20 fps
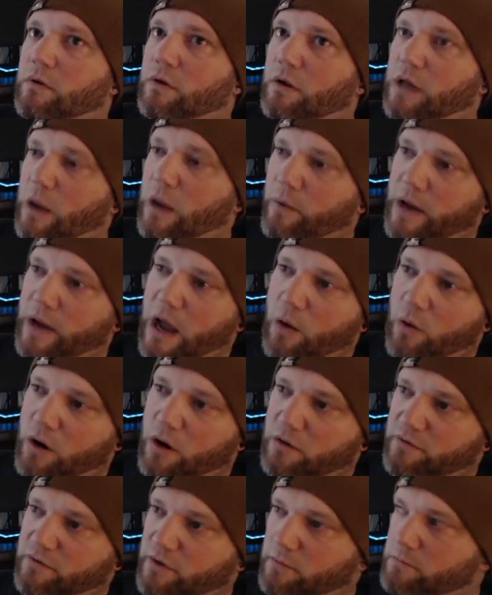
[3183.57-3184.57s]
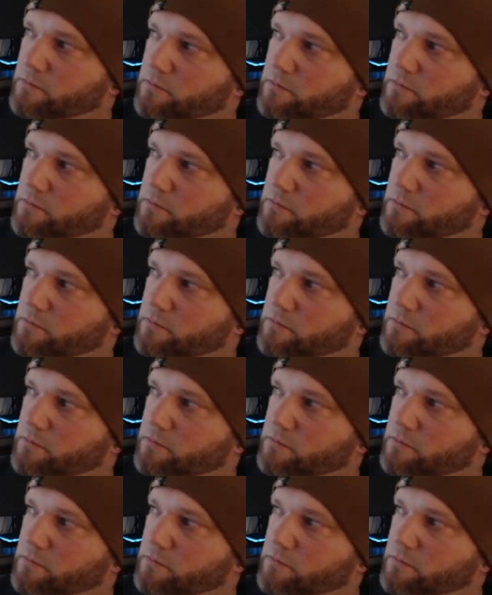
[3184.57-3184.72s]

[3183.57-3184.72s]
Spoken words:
Okay, we got one of them.